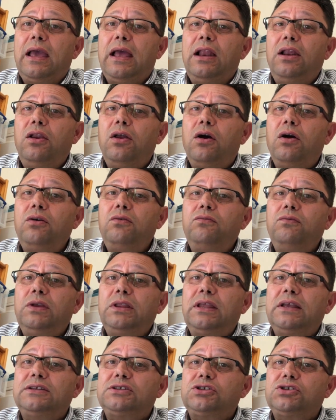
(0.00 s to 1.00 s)
along
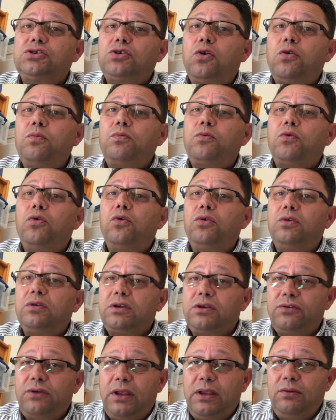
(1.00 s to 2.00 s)
with a soap
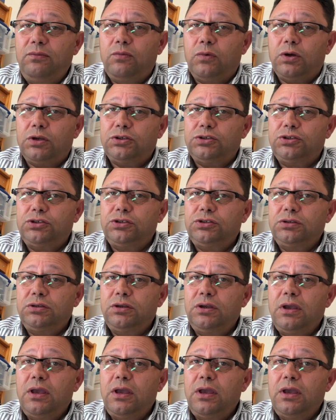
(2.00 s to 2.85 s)
called GREENWASH,